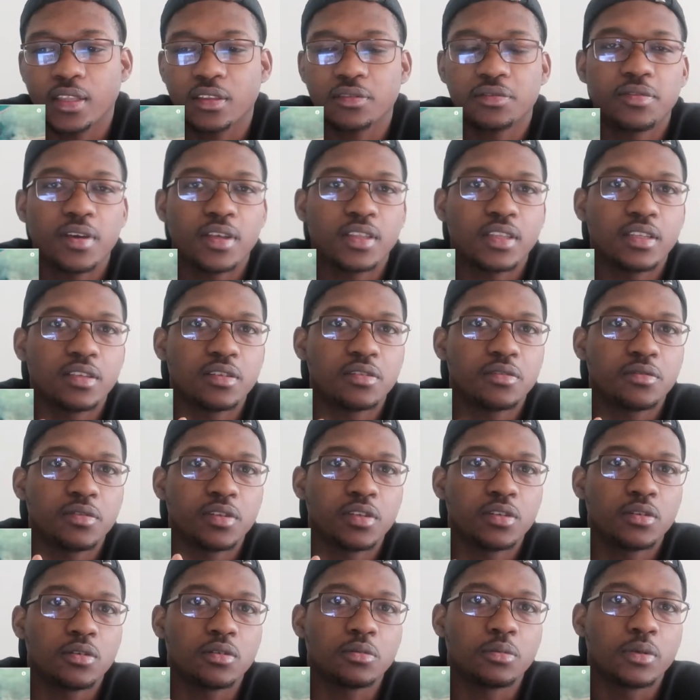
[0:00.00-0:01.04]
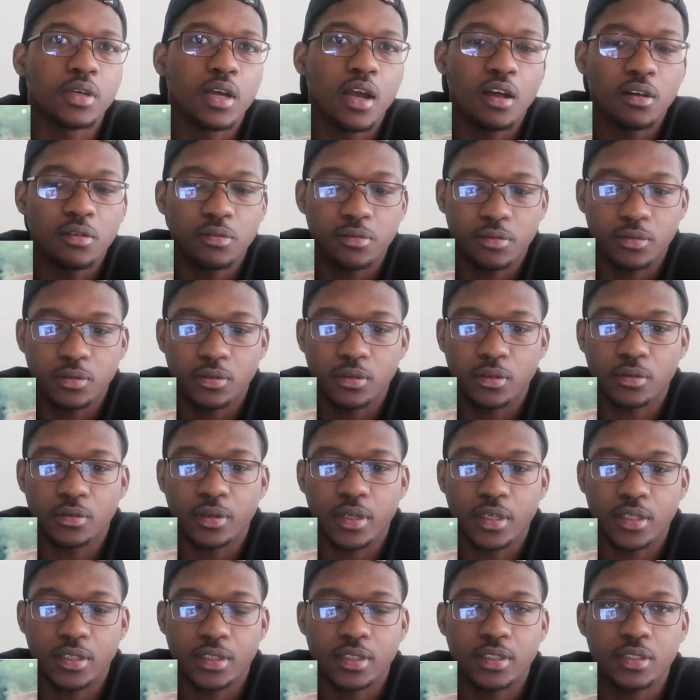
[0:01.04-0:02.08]
the fact that his videos be colorful though.
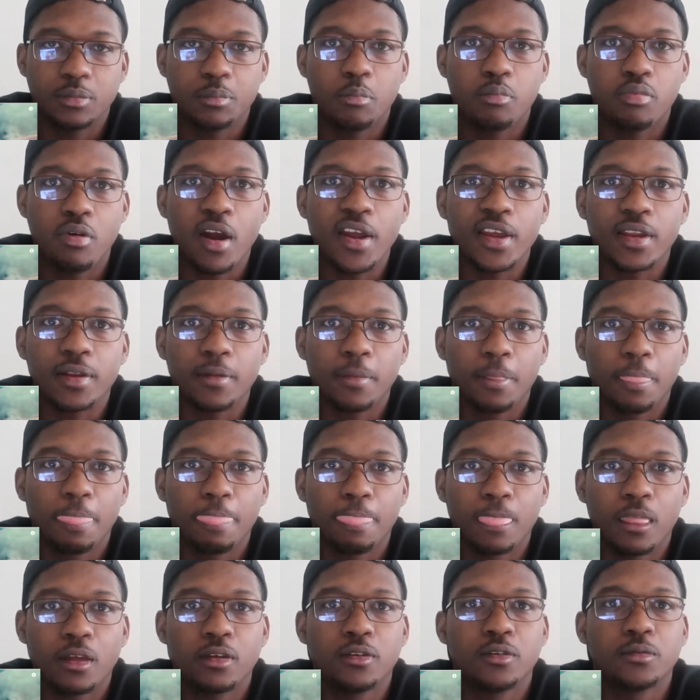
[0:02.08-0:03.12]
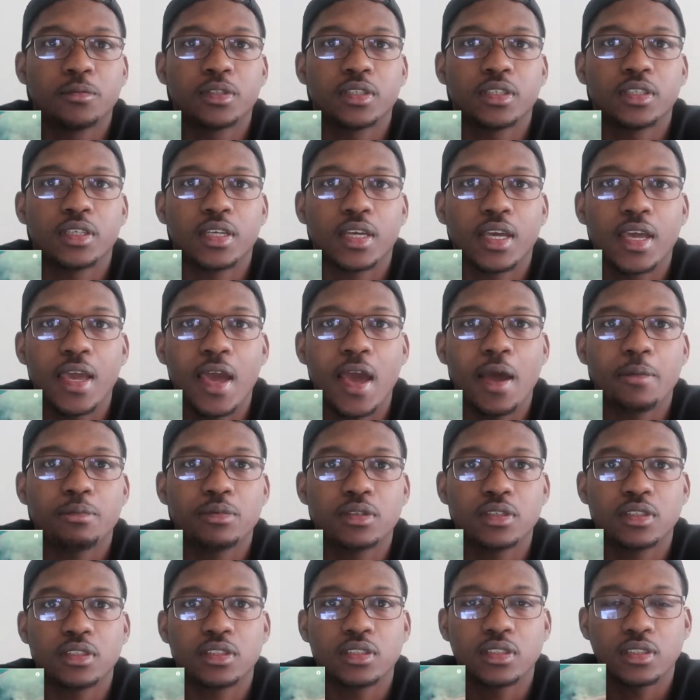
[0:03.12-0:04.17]
Like it's bright. You know what I'm saying? It
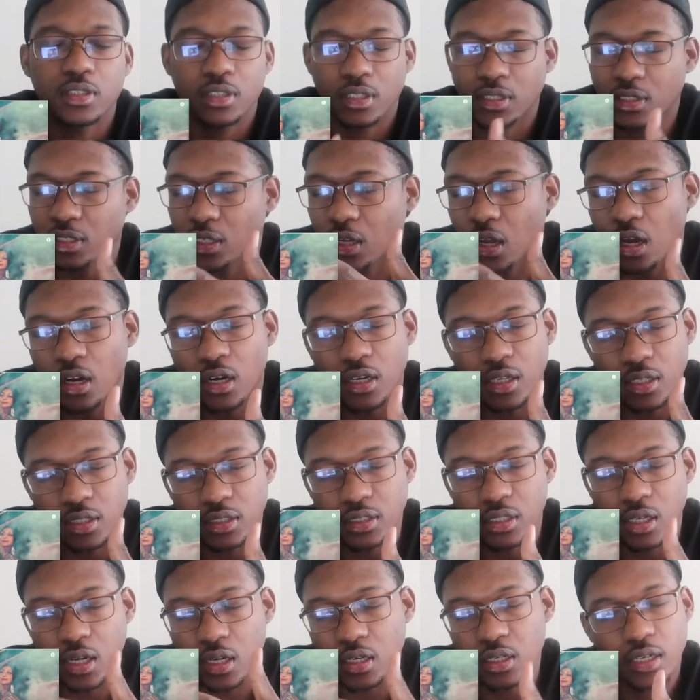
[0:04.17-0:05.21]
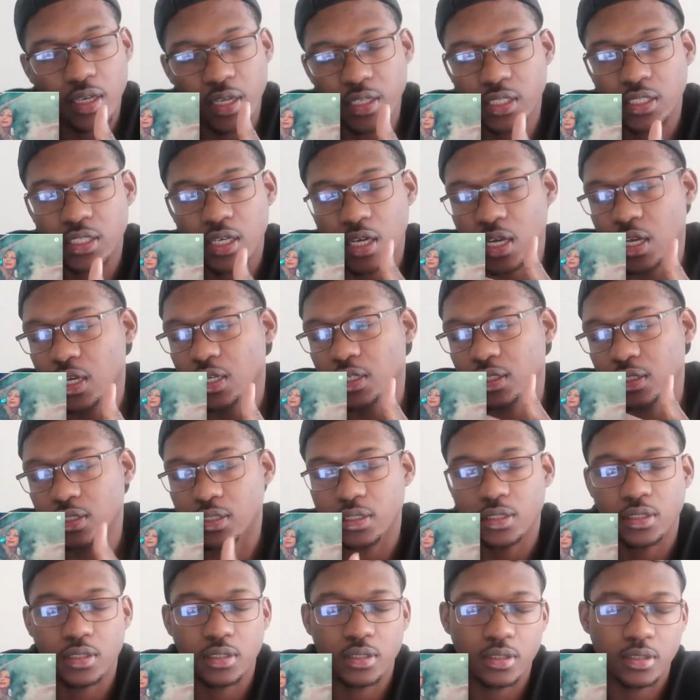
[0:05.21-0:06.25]
captures. It's gonna. It's gonna catch your
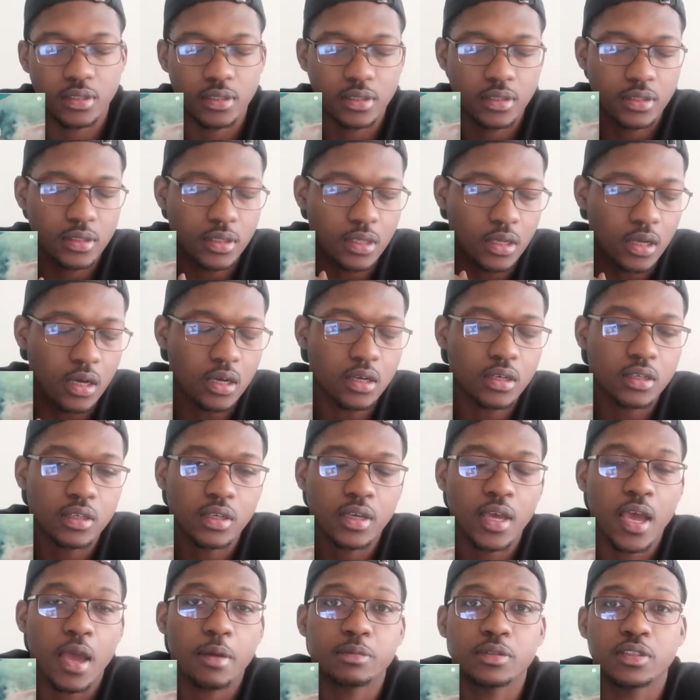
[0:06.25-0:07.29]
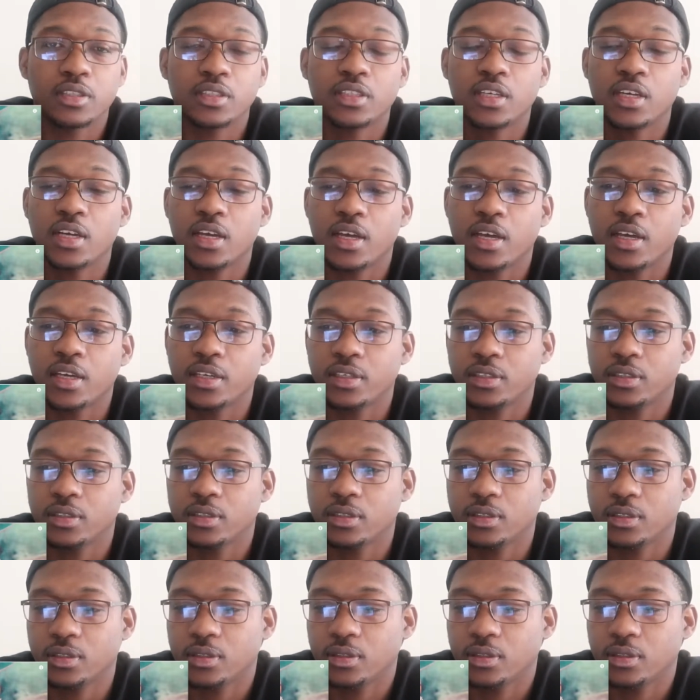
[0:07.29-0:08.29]
eyes. It's gonna capture your eyes.